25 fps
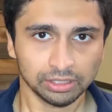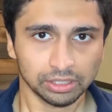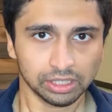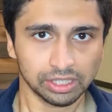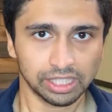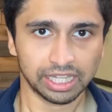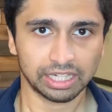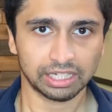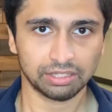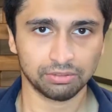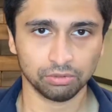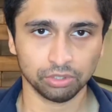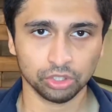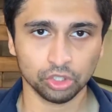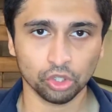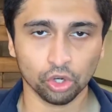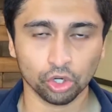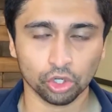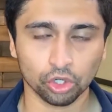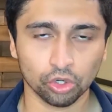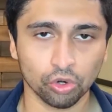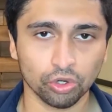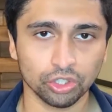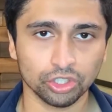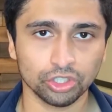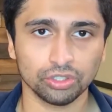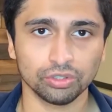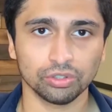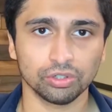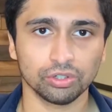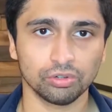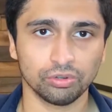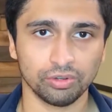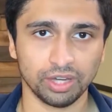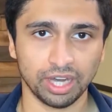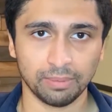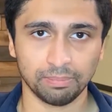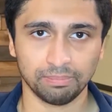like you're going to
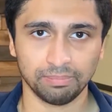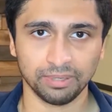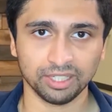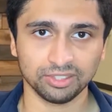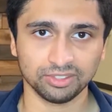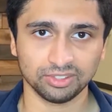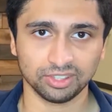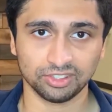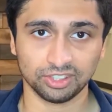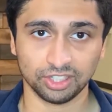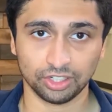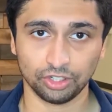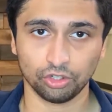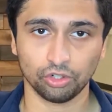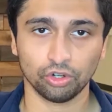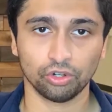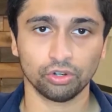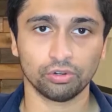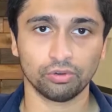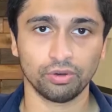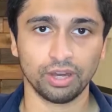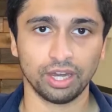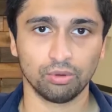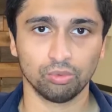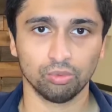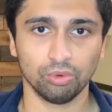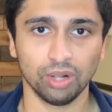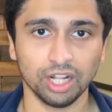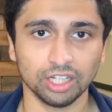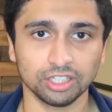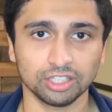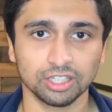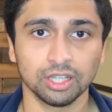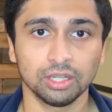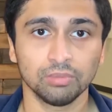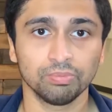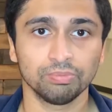create business and you're going to create wealth